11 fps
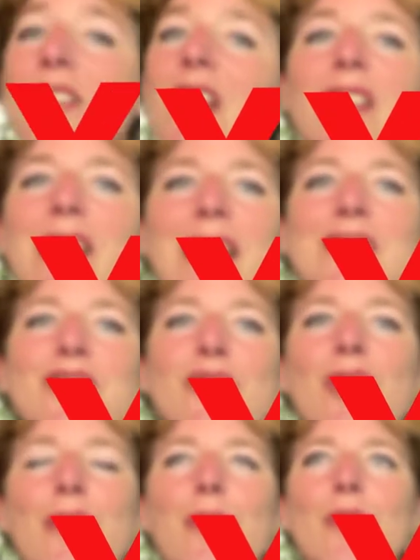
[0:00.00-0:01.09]
not
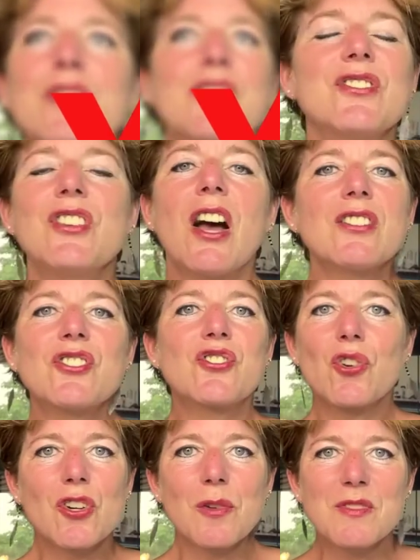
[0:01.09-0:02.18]
external forces, not
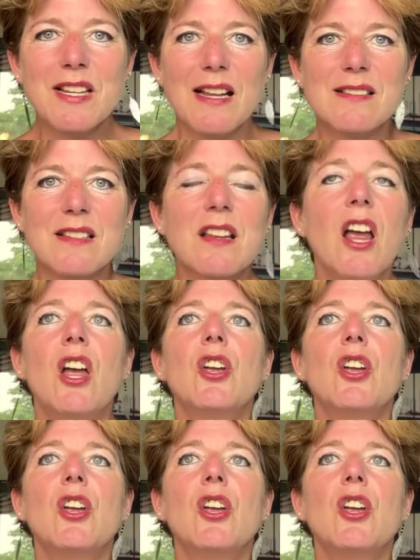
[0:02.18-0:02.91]
circumstances.